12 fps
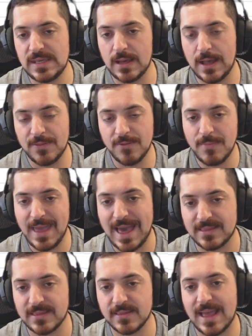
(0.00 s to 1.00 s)
on the
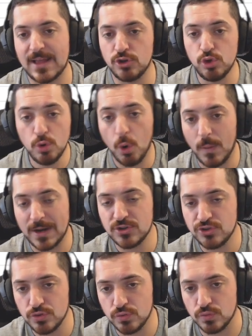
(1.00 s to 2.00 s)
math that you don't
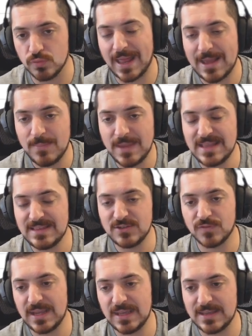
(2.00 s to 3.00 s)
want to do, that I made
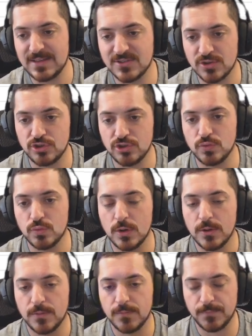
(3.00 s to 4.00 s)
these rankings to do
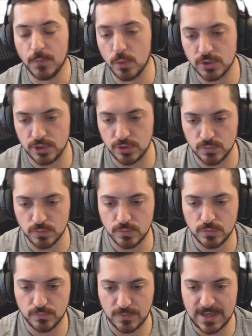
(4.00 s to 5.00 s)
for you,
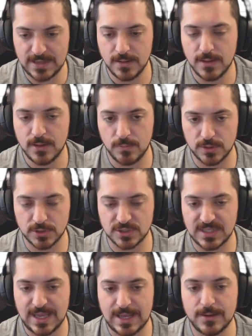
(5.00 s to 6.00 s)
right? We
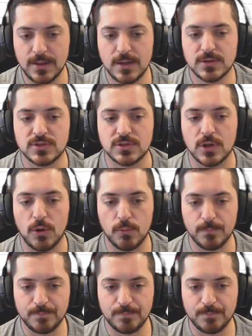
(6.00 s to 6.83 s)
understand? So